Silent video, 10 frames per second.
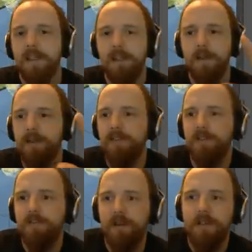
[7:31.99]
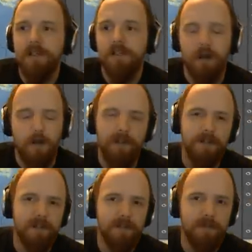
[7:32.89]
Now, this is a very
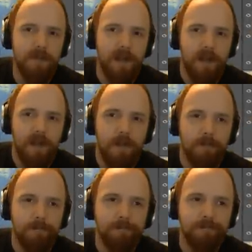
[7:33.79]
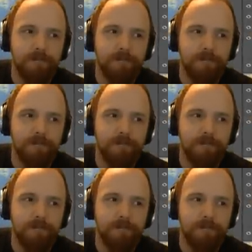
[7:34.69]
common um,